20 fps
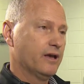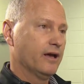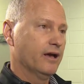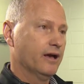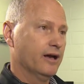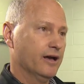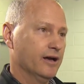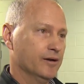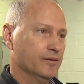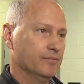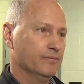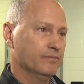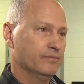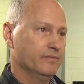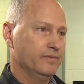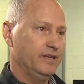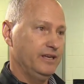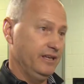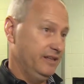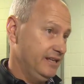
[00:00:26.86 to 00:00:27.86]

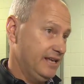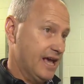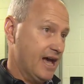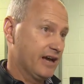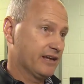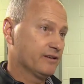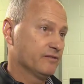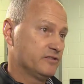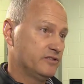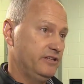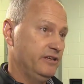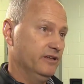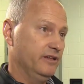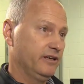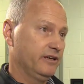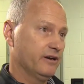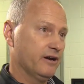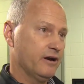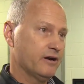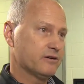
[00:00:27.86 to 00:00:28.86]
in the act of
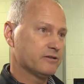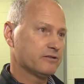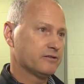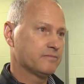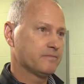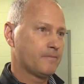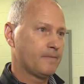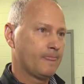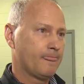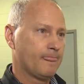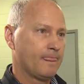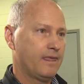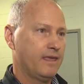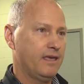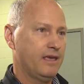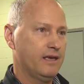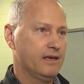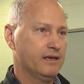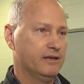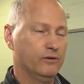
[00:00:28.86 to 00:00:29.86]
stealing cars,
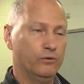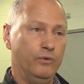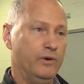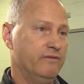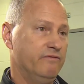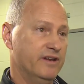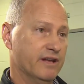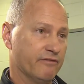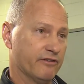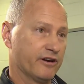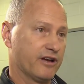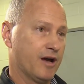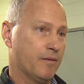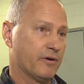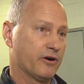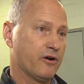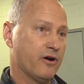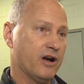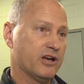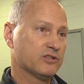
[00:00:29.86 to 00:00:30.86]
and we've never come
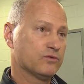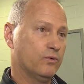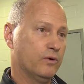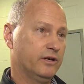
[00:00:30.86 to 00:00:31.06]
across